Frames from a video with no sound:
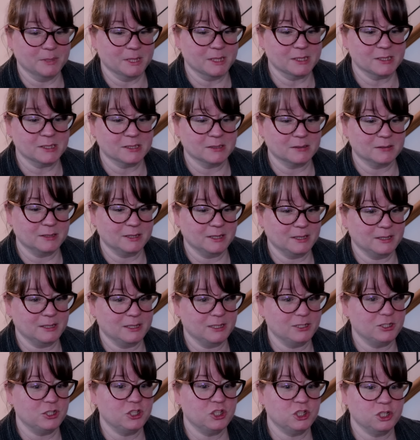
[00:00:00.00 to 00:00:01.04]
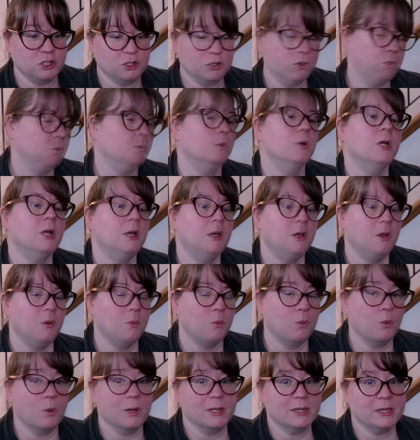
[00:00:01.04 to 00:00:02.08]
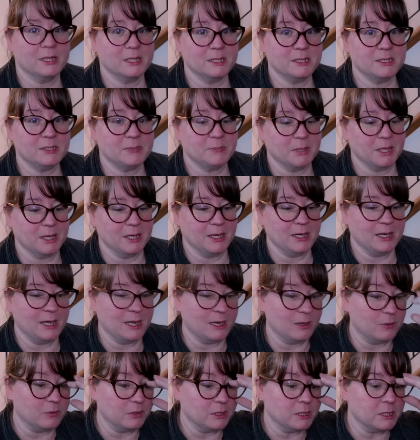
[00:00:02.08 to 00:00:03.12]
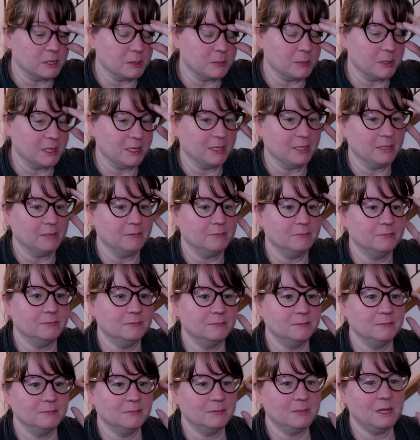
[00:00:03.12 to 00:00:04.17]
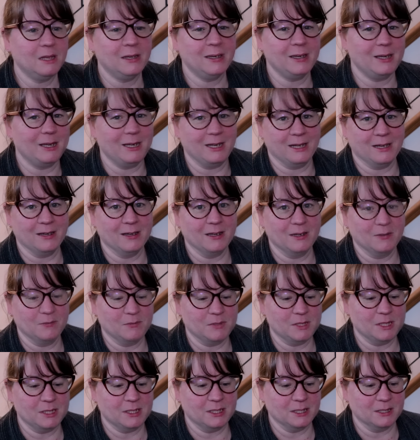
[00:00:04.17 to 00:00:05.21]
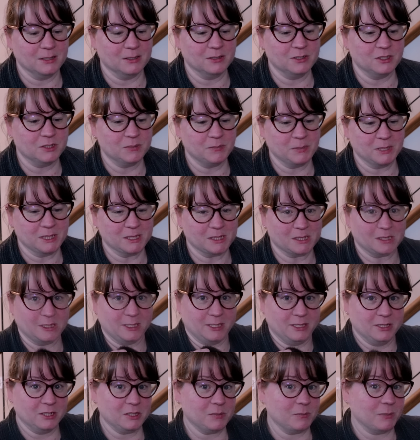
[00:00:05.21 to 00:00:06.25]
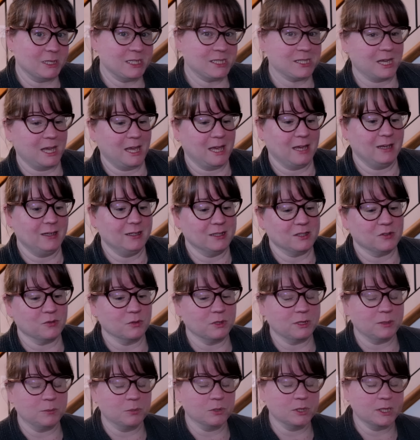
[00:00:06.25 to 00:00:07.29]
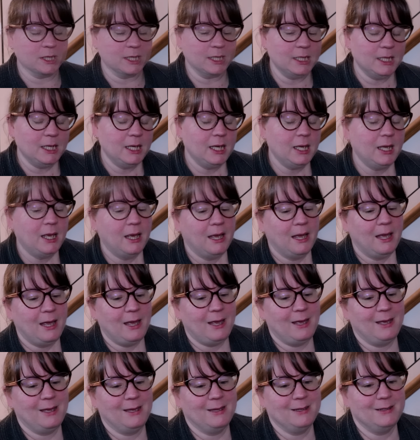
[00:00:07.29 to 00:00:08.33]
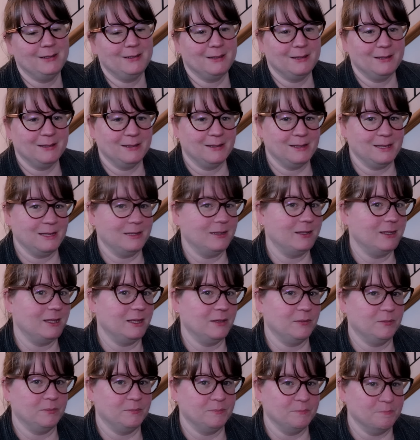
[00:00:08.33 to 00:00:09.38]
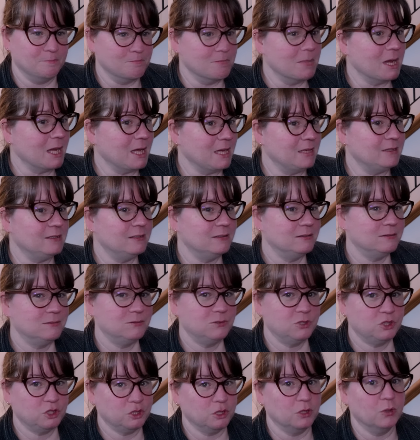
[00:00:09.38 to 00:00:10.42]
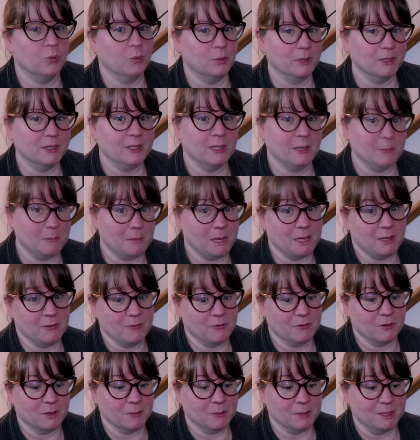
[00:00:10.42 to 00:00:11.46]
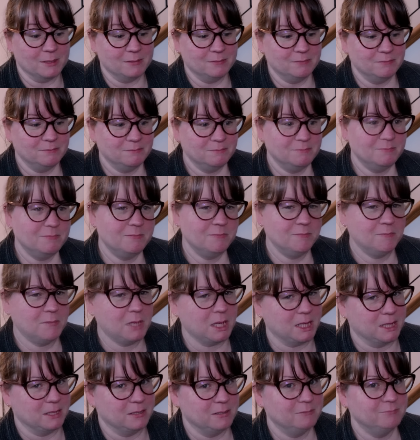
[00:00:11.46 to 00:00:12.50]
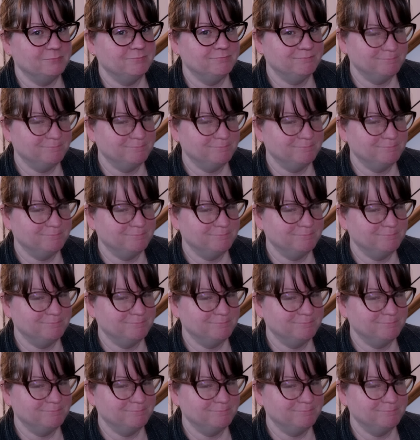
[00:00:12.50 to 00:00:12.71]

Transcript: Basically, they'd show what they spun, how they spun it, not in any kind of detail, just basically, here's my skein, it's really pretty. And then they might show what they made from it. Might.